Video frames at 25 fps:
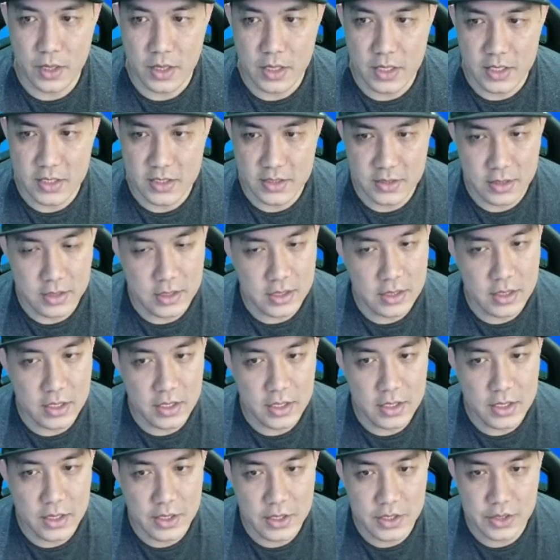
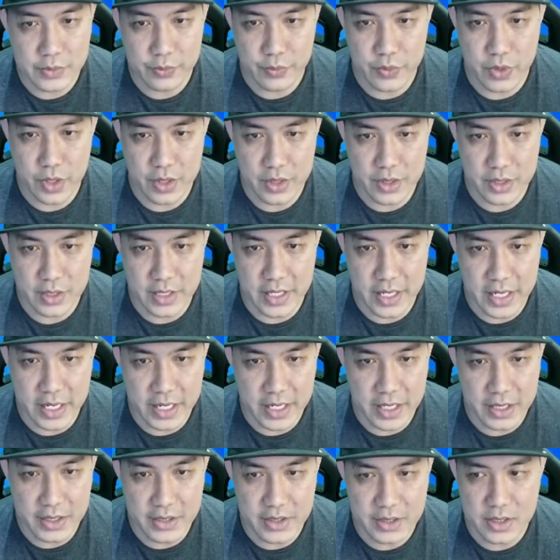Suddenly, his brother
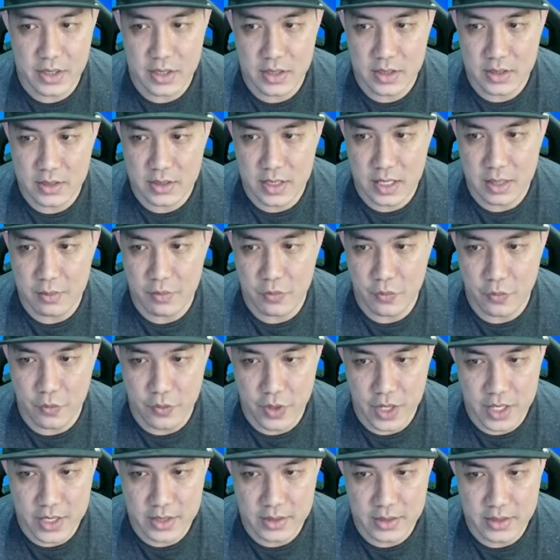adds some
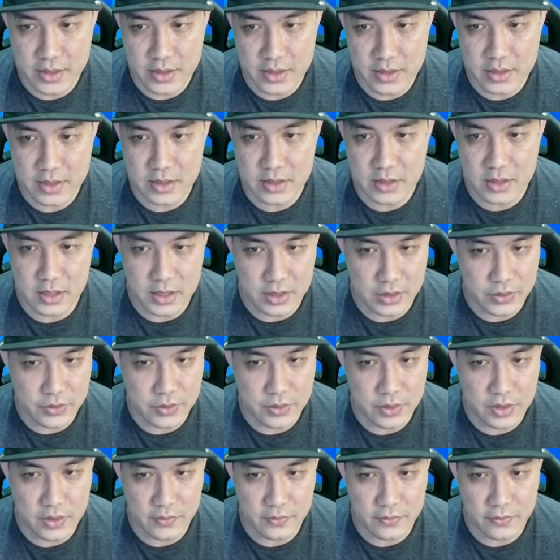raisins
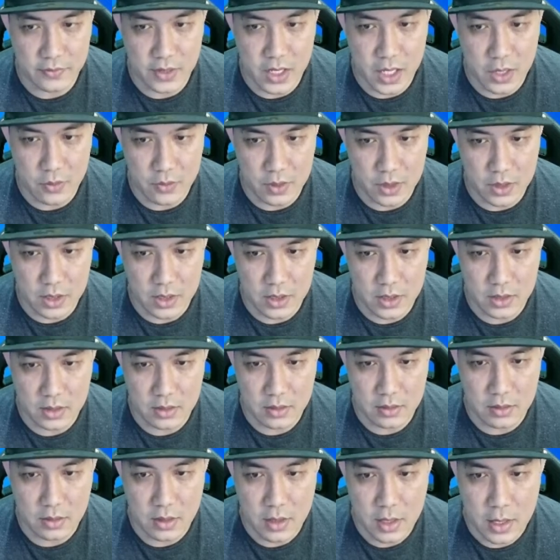into the flour.
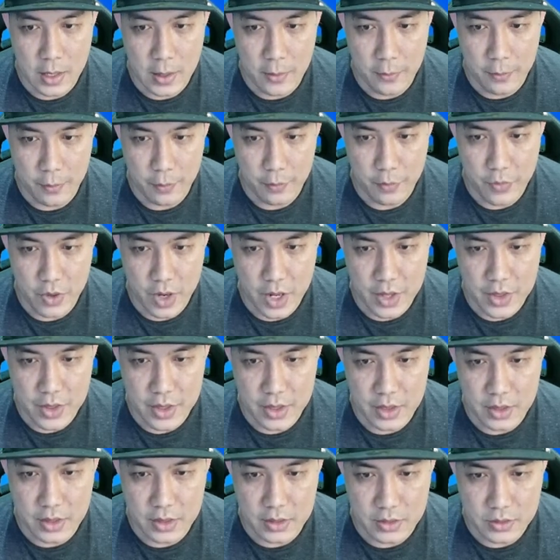
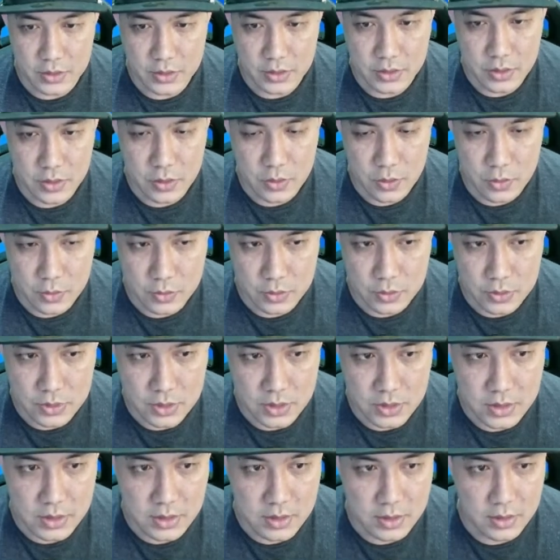Brother,
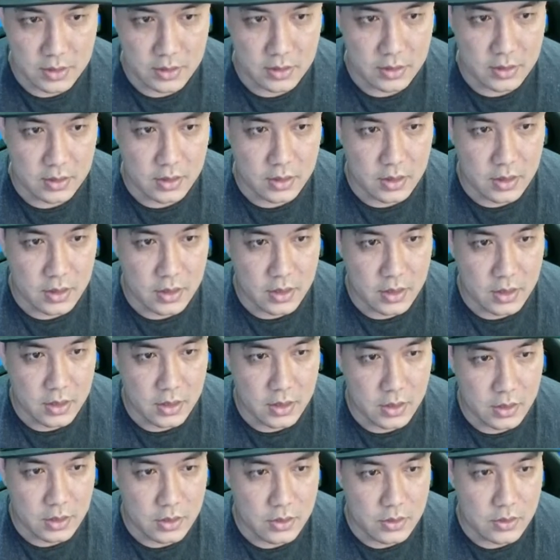don't!
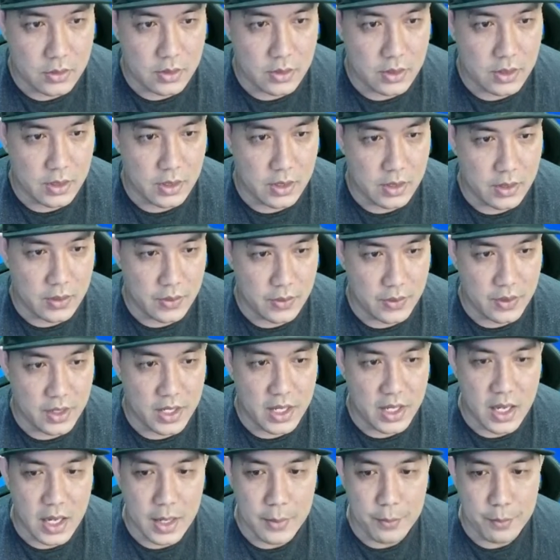Look,
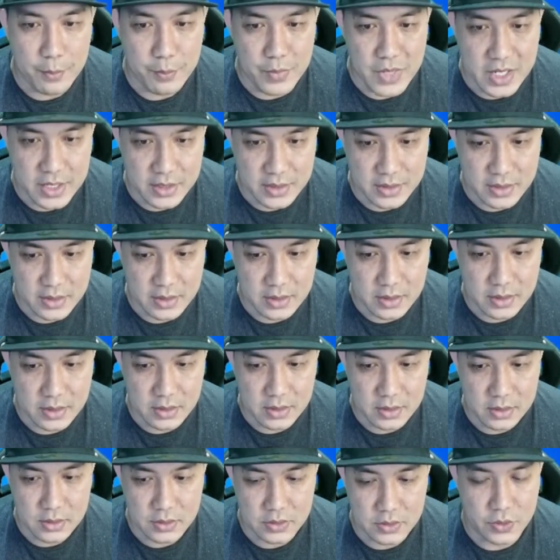they are mixed.
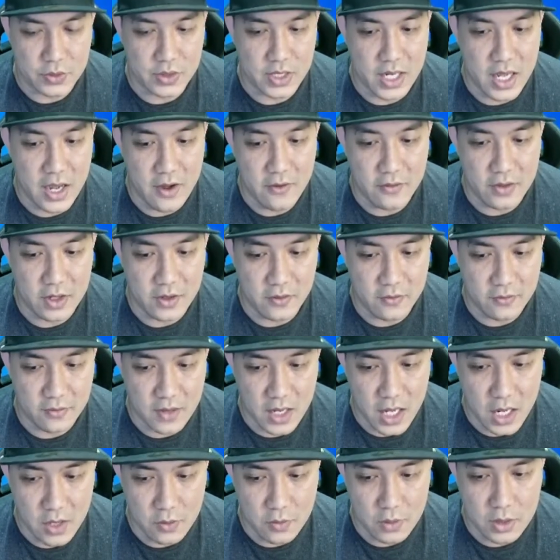So now the
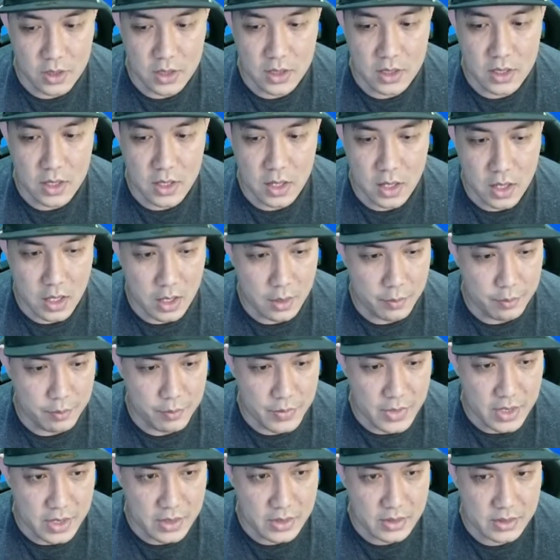flour are
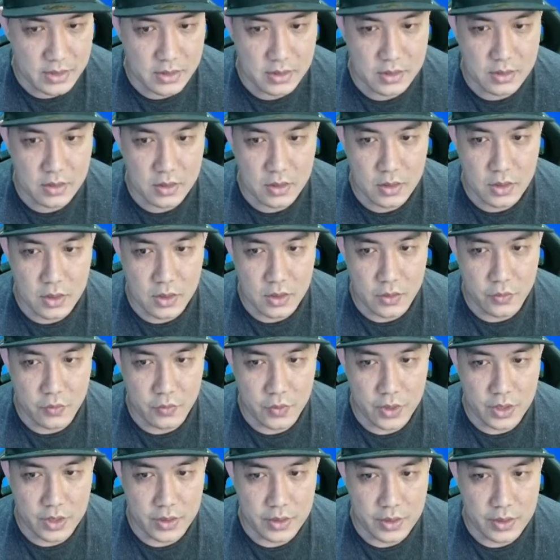mixed
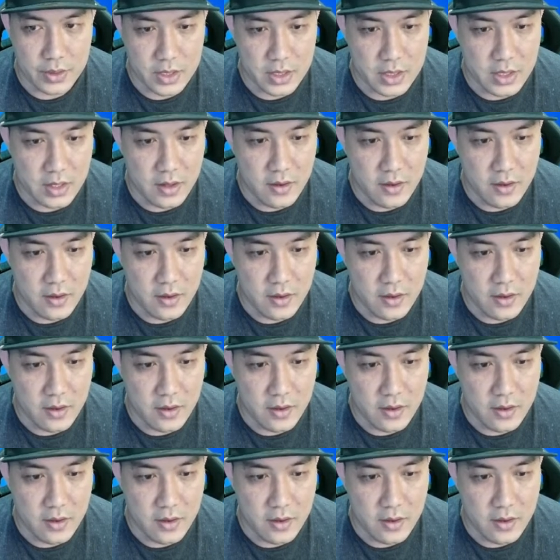with the